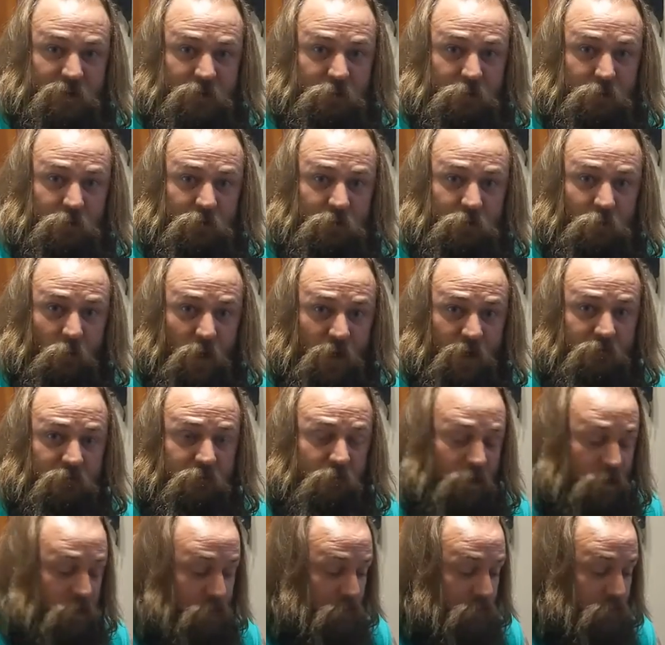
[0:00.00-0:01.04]
been doing wet
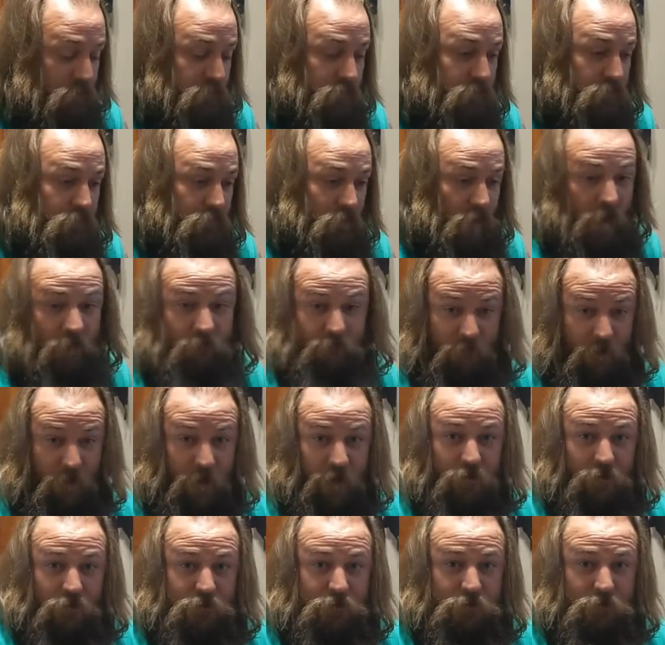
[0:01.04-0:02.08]
fires and
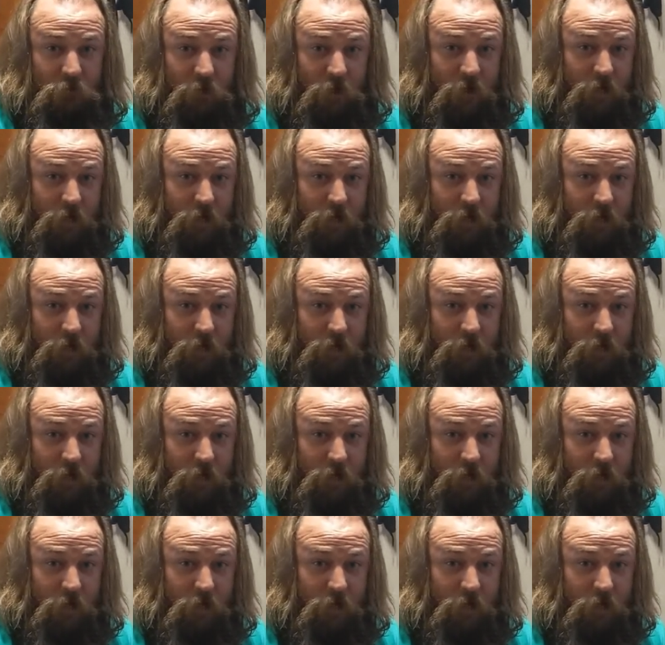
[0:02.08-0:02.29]
fire in the